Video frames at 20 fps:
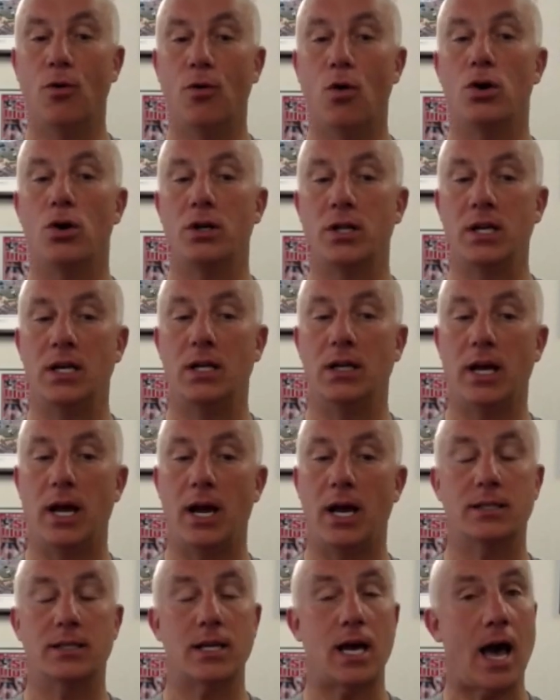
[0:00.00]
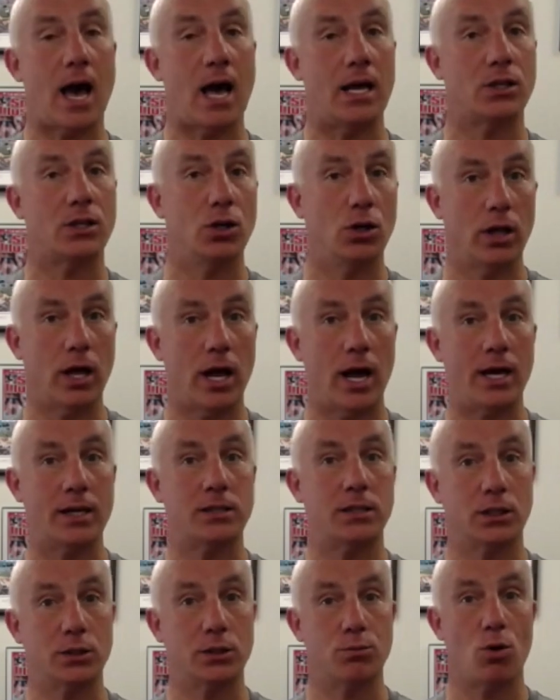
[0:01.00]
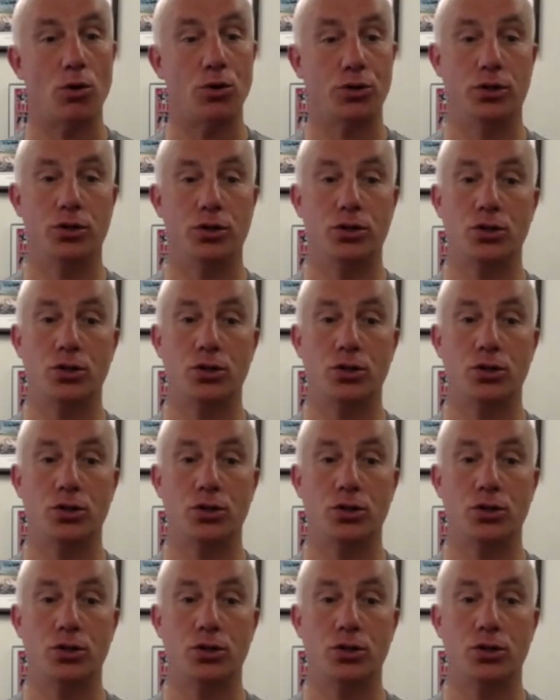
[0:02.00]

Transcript: 14 days after your last exposure.